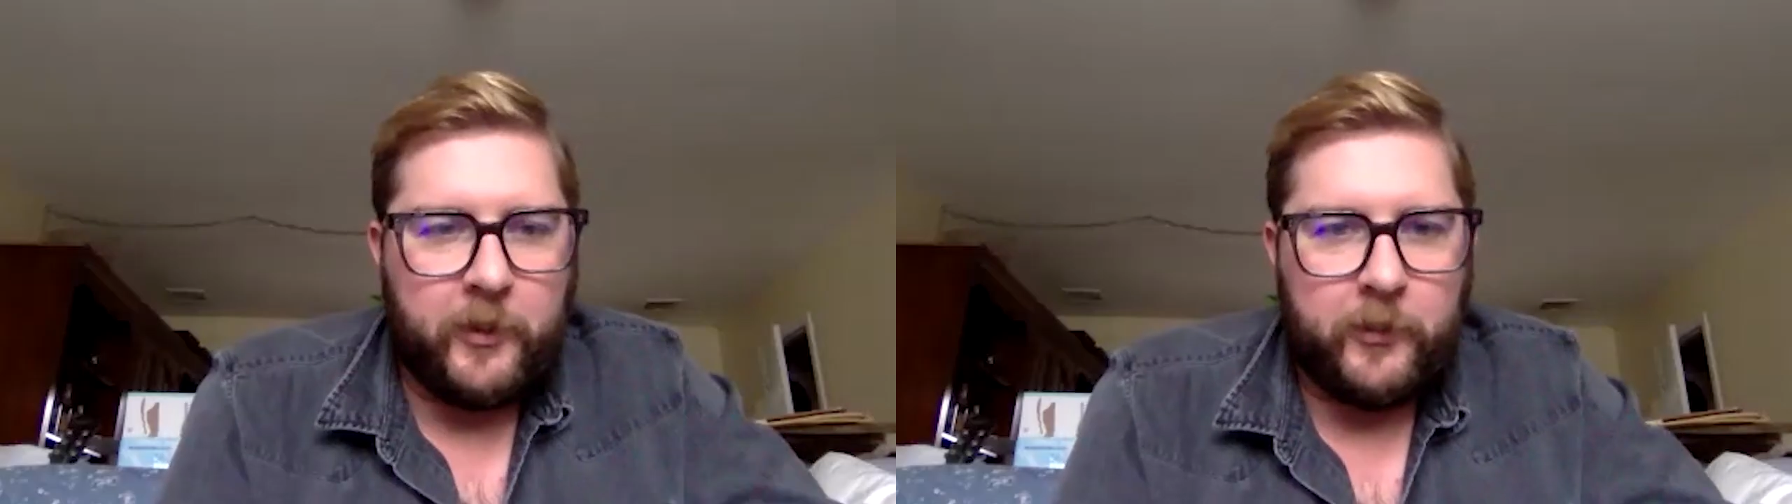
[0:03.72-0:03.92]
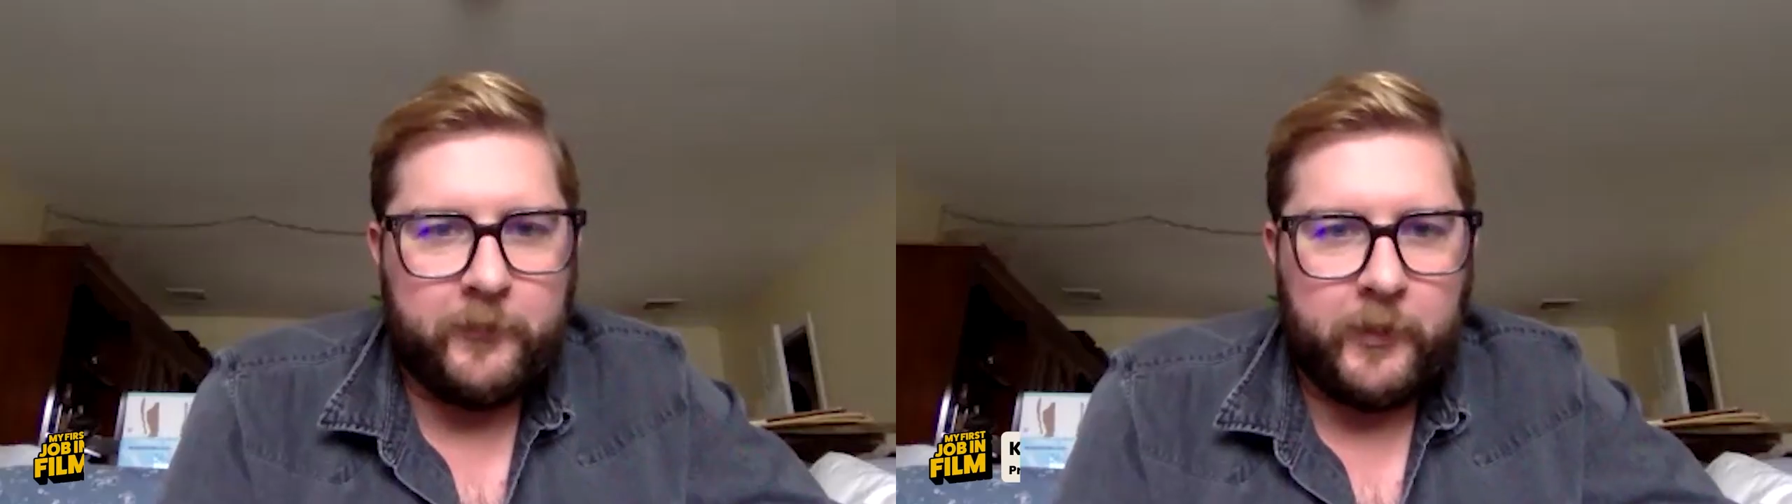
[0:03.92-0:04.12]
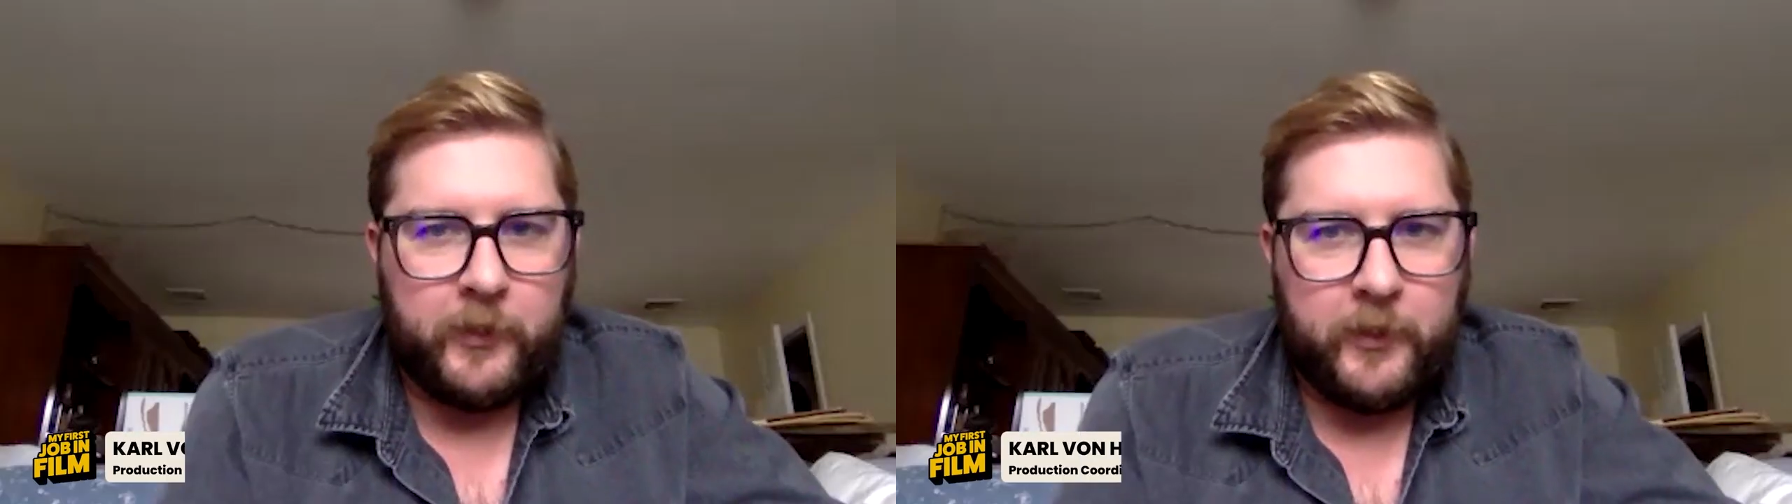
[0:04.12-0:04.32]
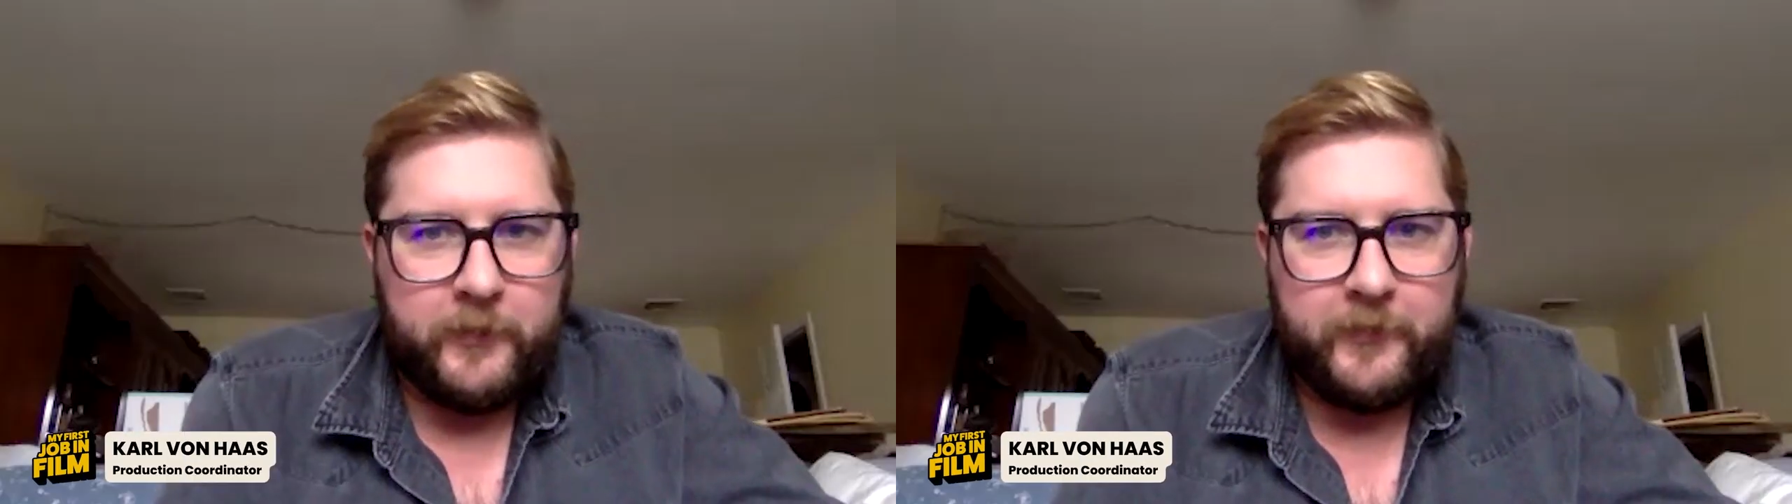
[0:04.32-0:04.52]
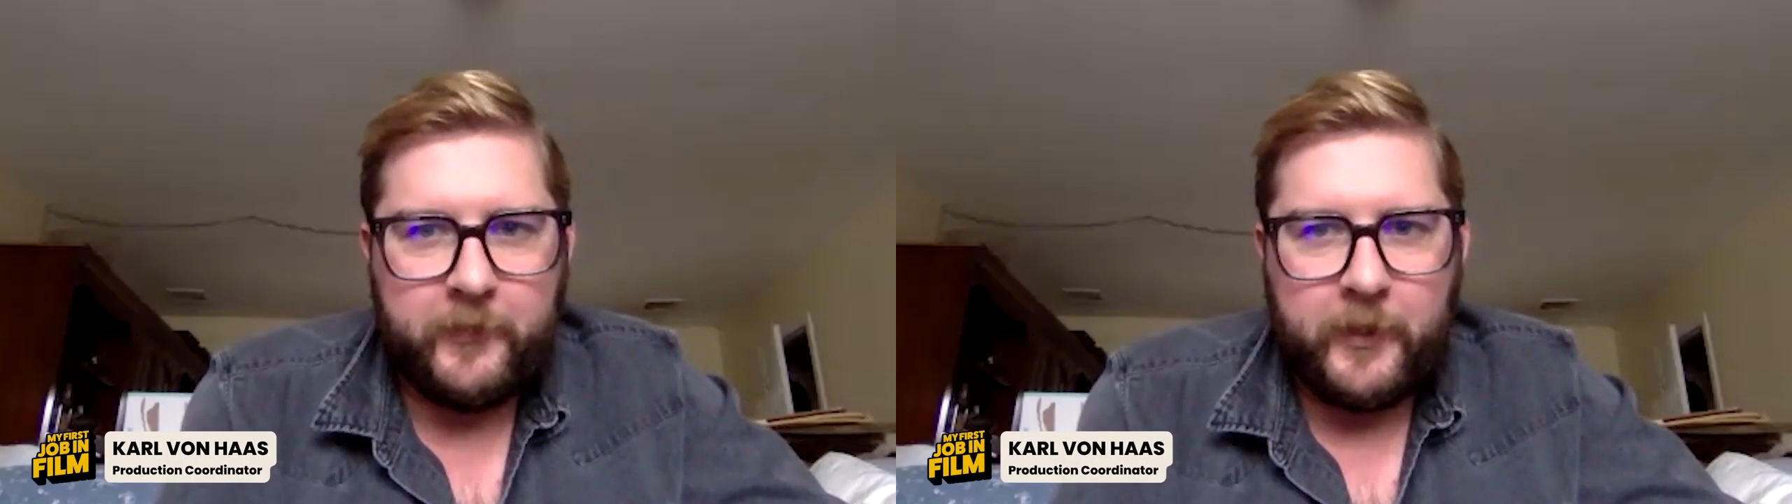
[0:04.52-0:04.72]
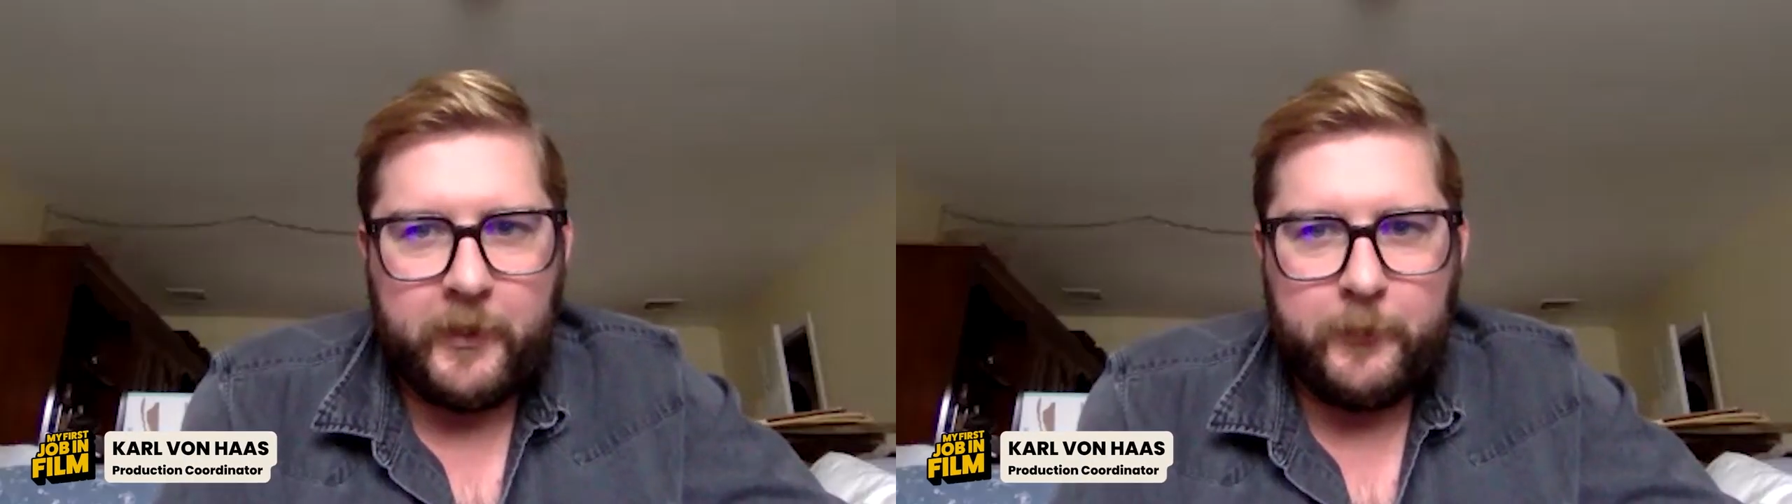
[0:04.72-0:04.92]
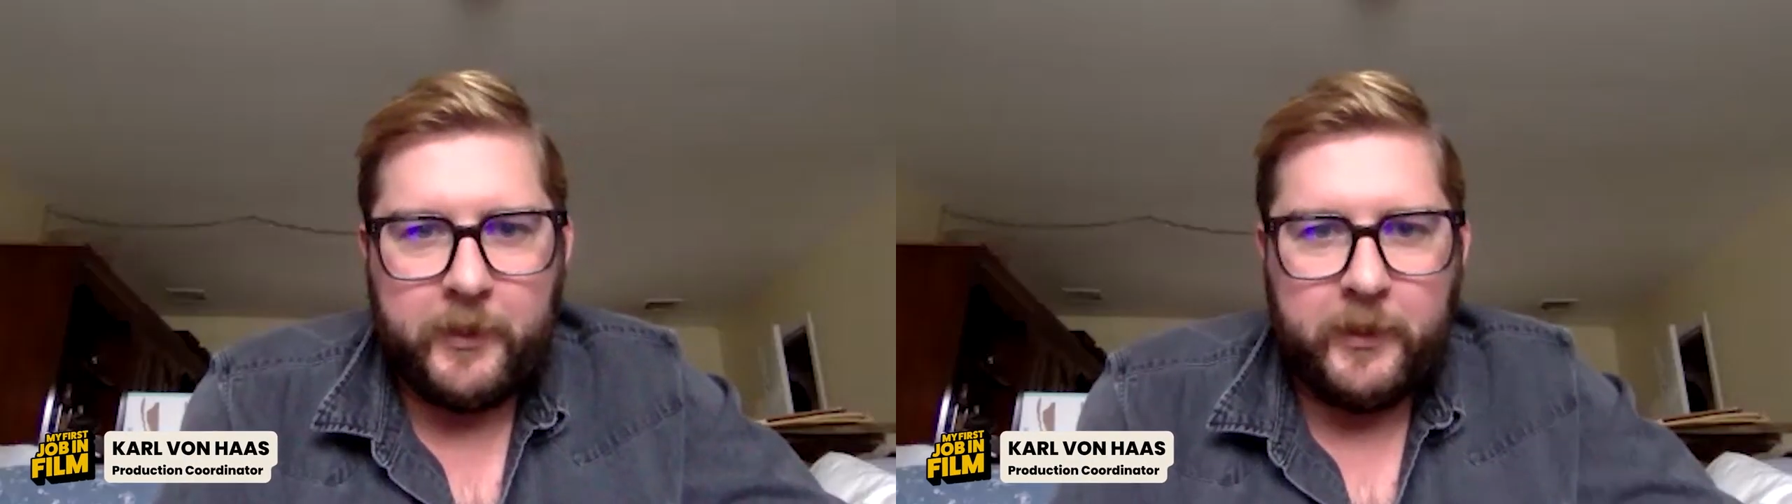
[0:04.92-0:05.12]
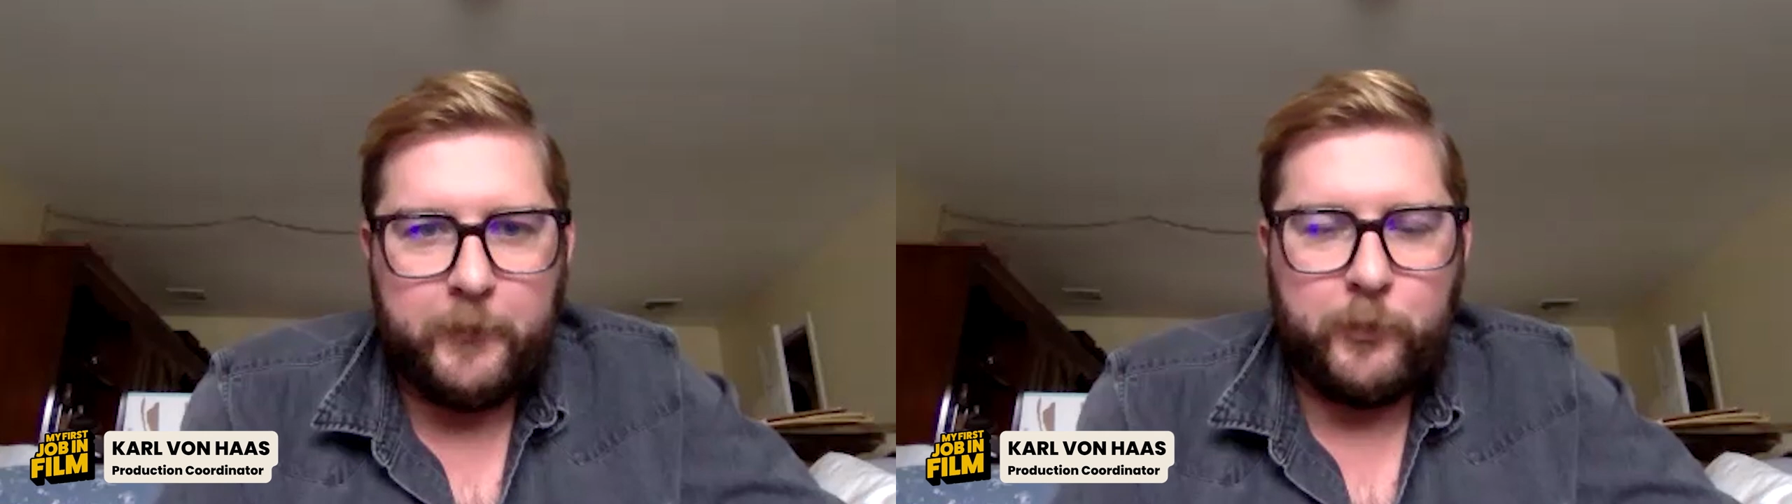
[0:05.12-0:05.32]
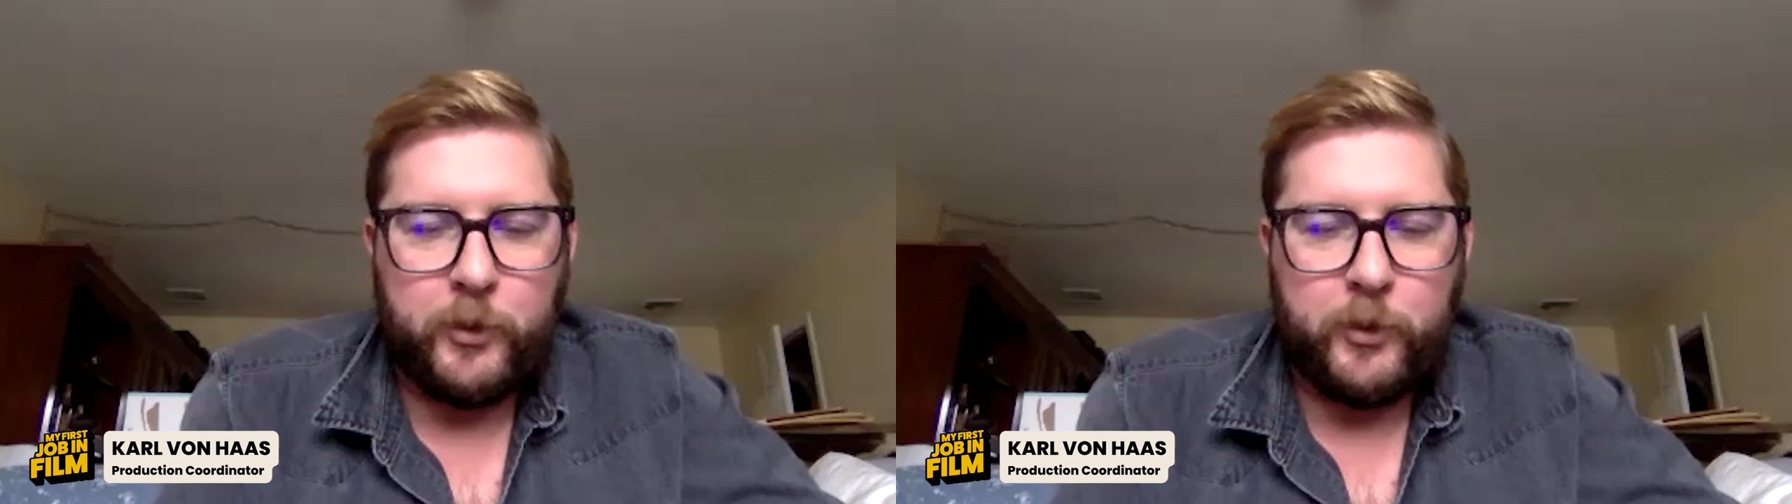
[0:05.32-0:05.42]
Karl von Haas, and I am a